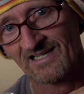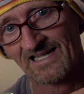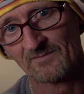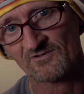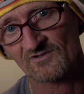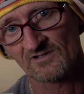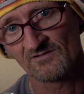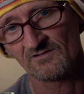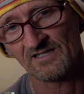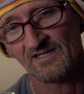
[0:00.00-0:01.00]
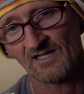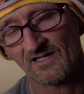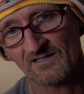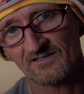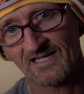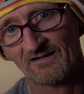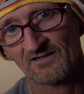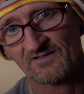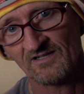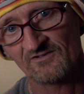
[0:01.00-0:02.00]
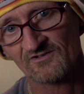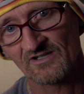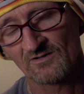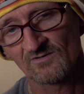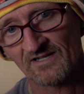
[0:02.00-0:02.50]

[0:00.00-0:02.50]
absolutely guaranteed still.